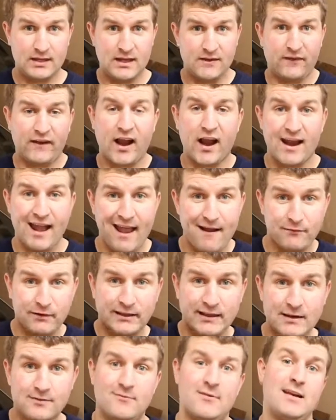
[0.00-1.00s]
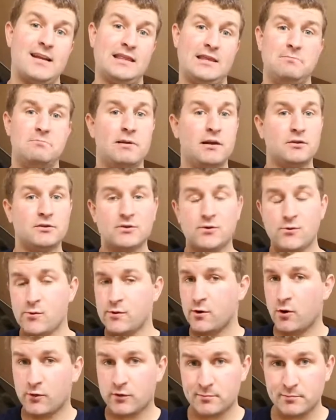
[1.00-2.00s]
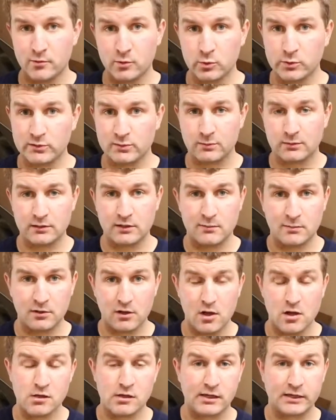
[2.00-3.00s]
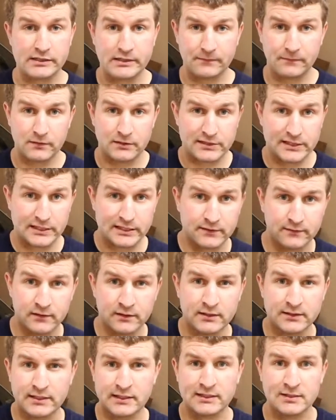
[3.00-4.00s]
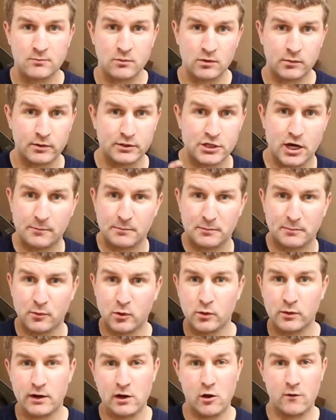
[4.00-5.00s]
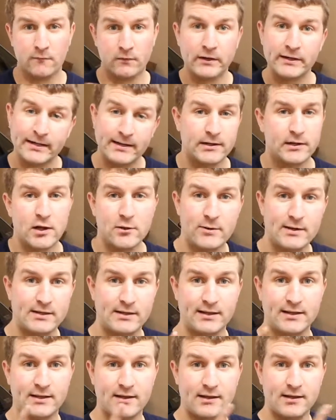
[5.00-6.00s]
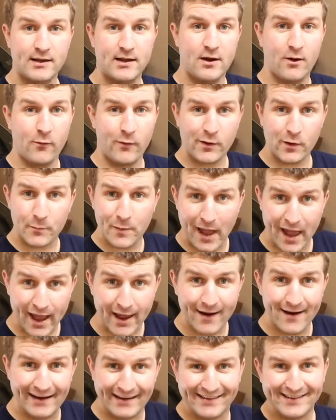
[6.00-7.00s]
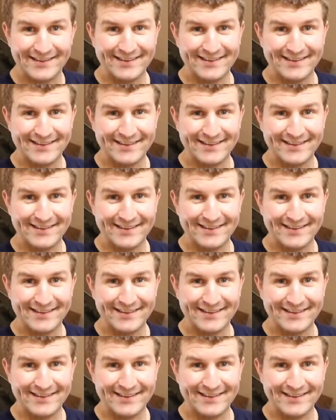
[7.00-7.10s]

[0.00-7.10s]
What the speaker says: if I got everything right, the belts were in all the bolts where they belong, except for the CCV system where we dropped the bolt and hopefully it didn't go into the oil pan.